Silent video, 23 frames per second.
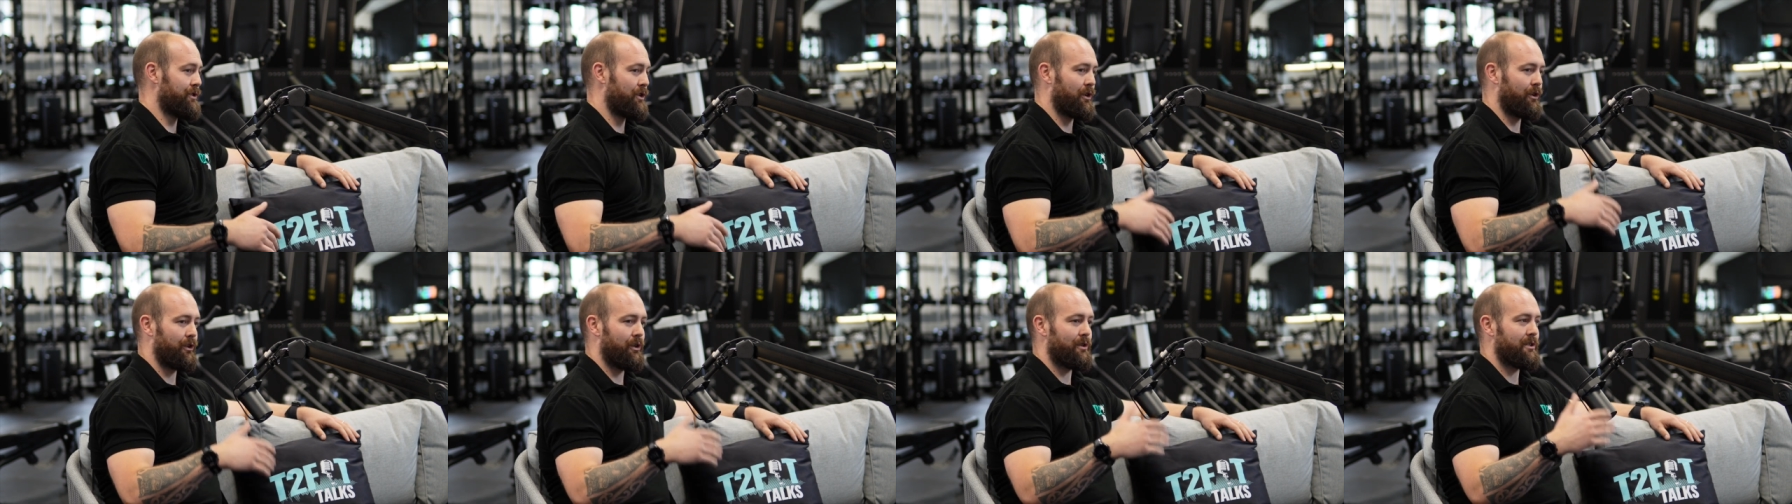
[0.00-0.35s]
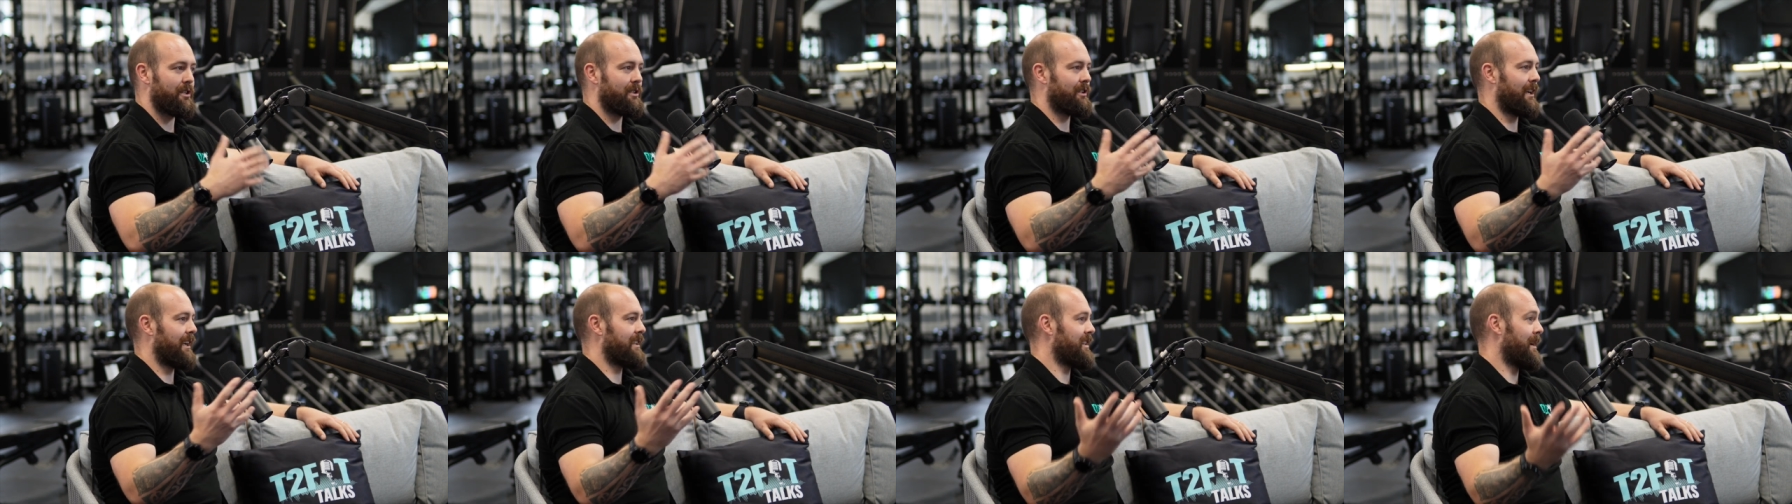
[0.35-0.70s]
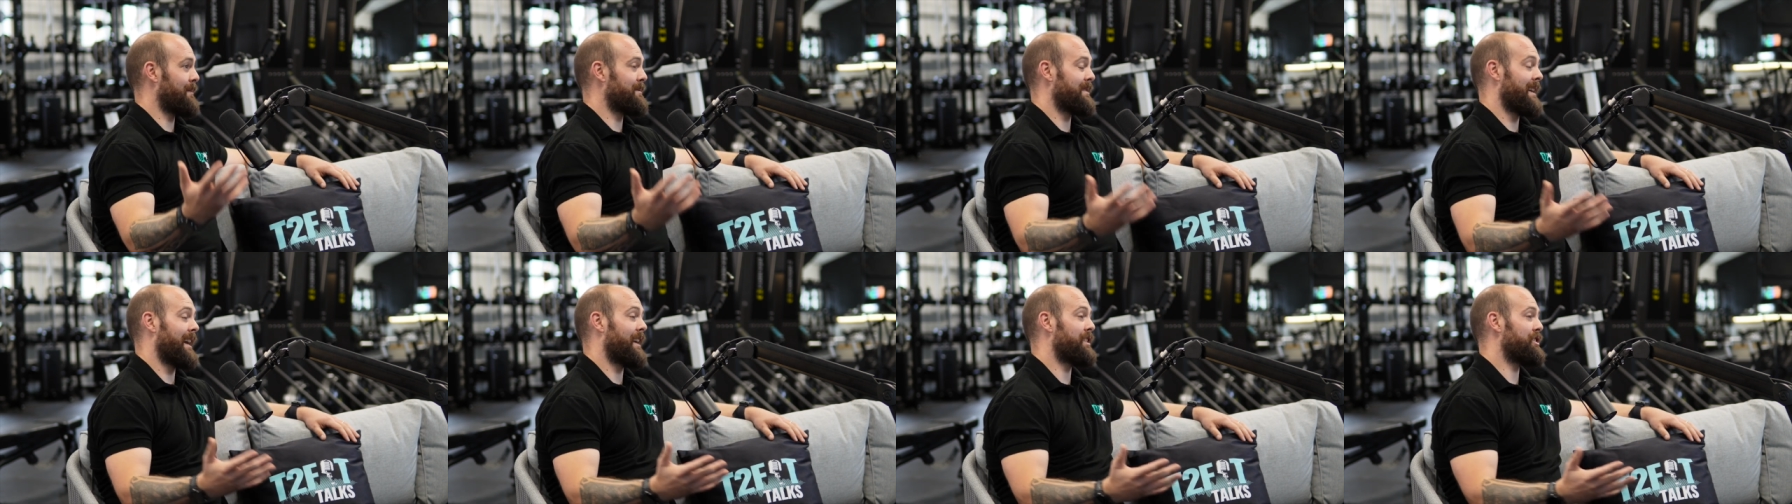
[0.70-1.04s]
you can use it to
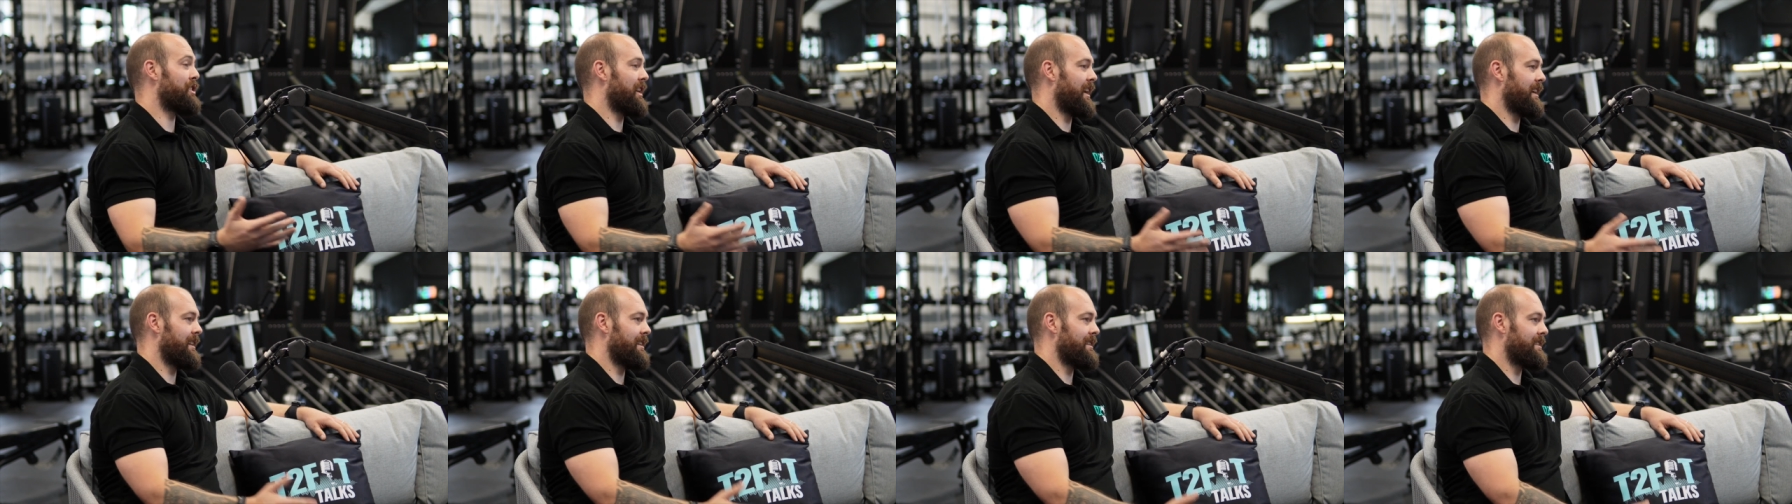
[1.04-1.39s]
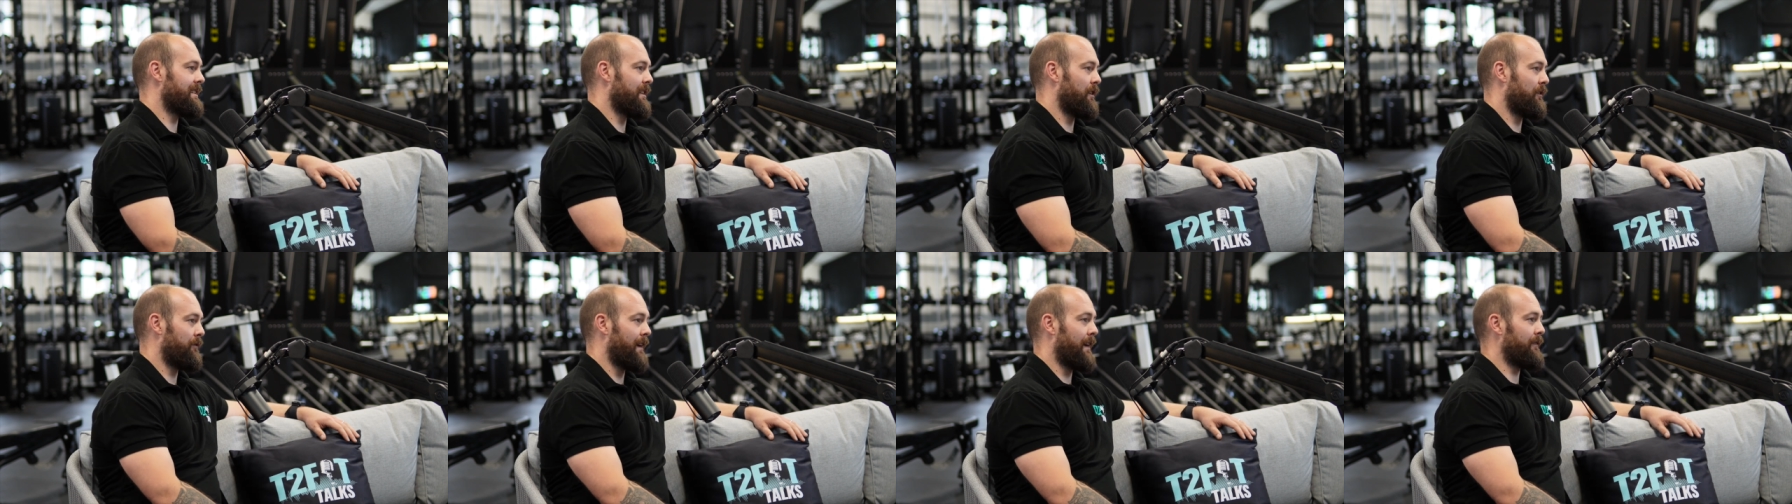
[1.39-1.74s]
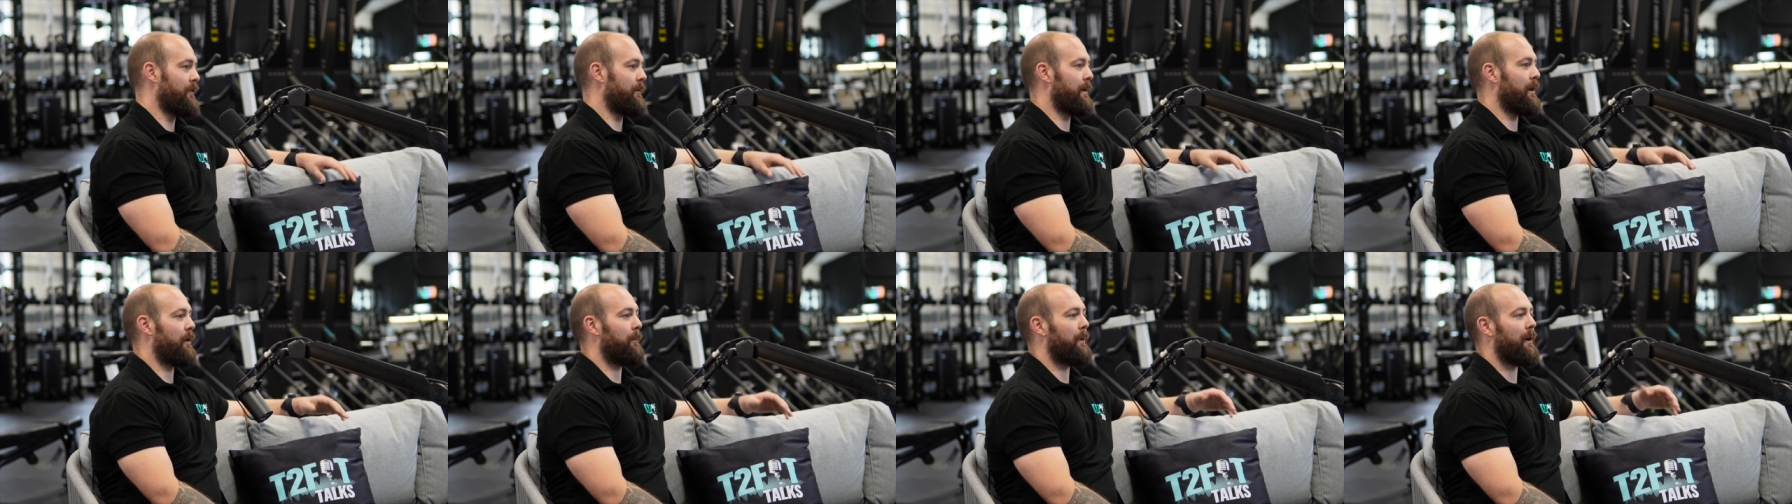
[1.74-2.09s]
time to educate yourself, have a
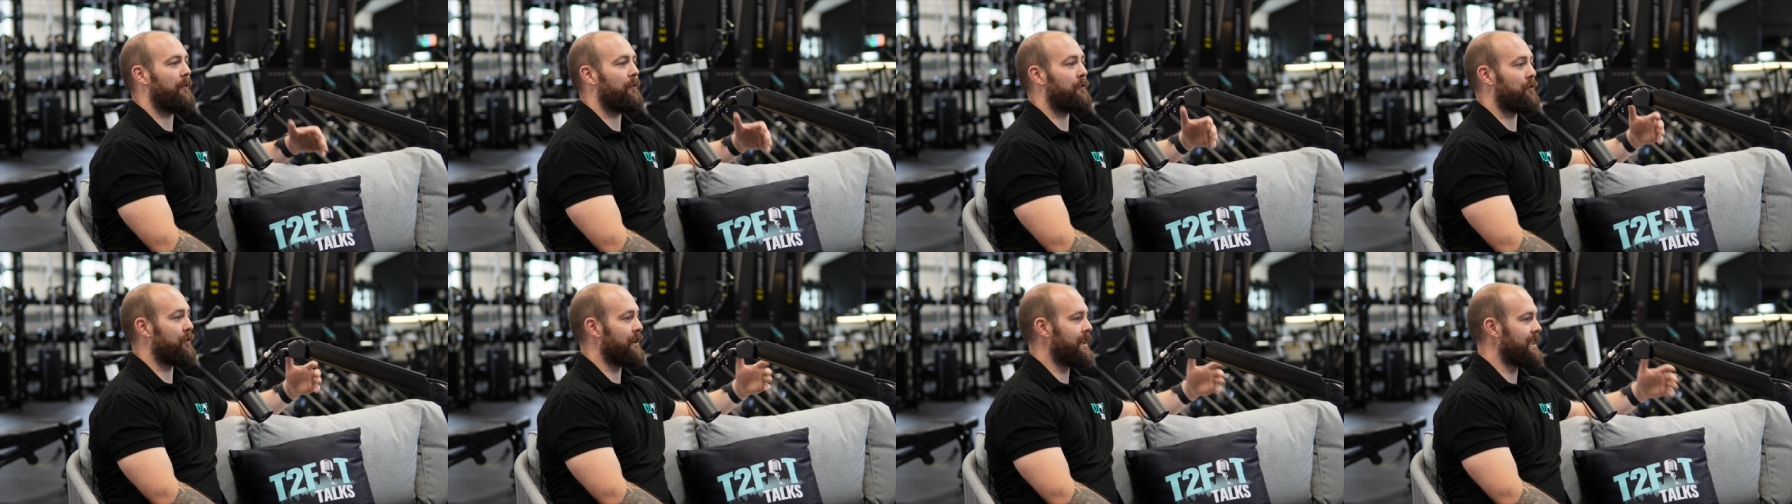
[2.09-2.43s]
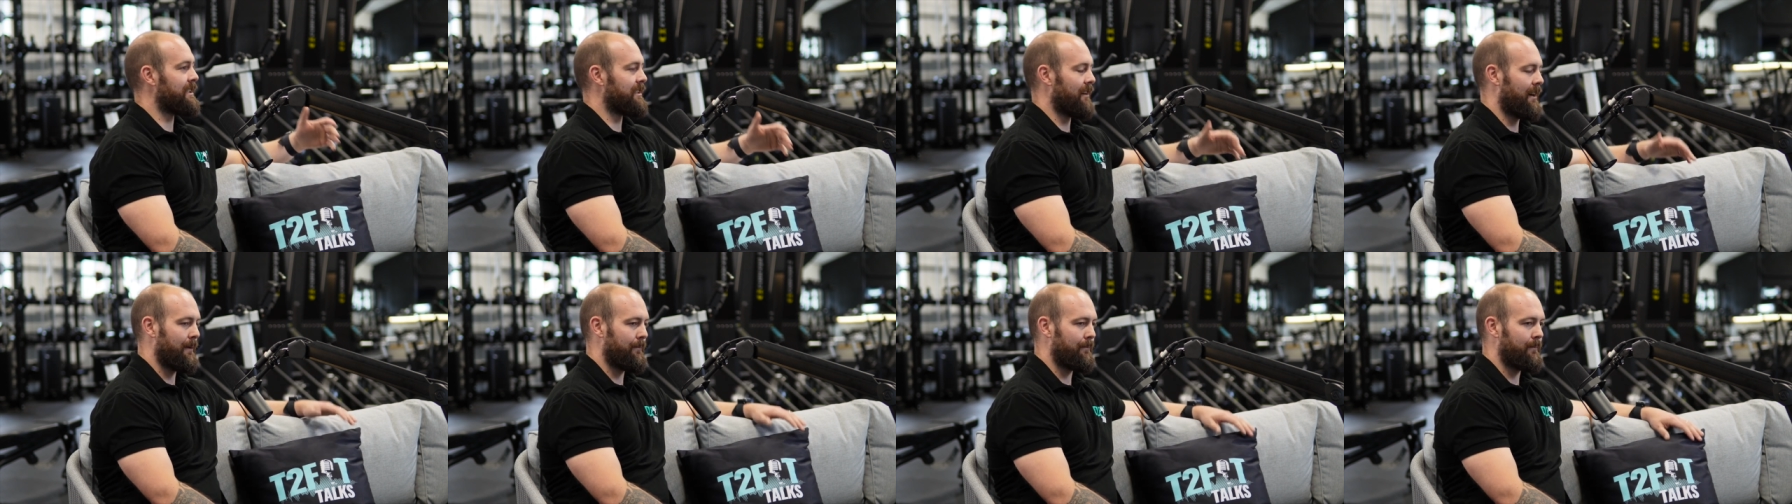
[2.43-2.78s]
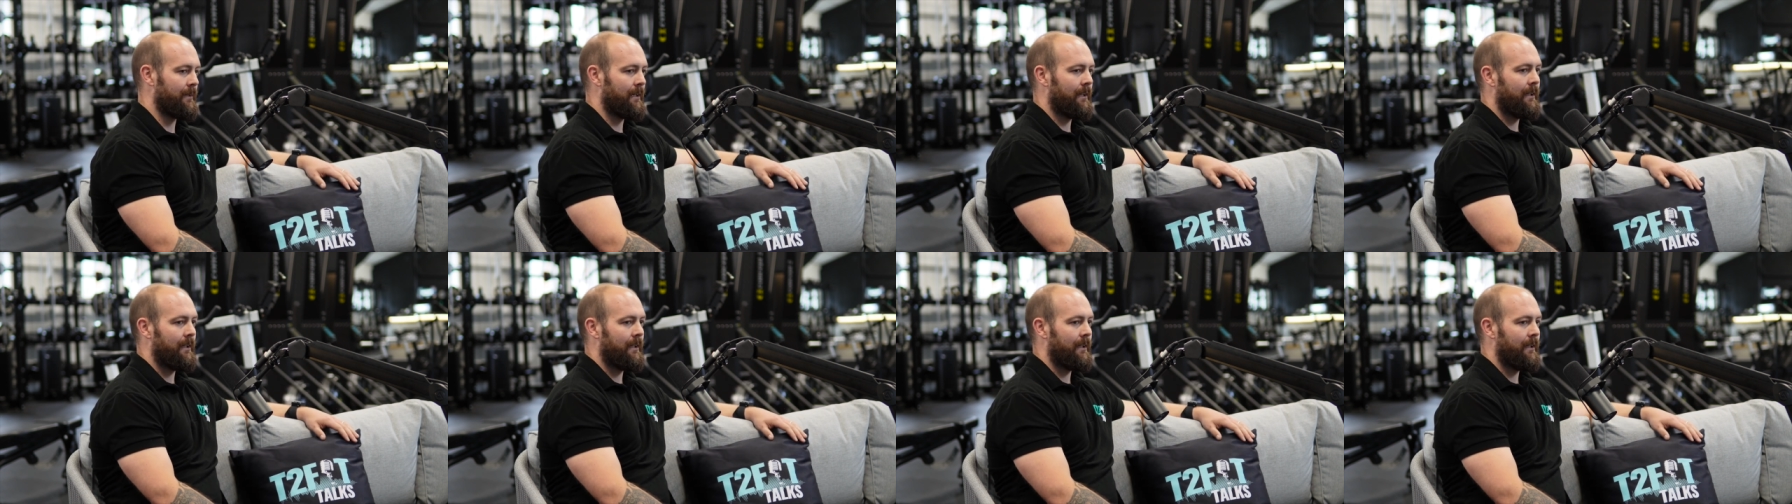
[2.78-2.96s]
little bit of free time.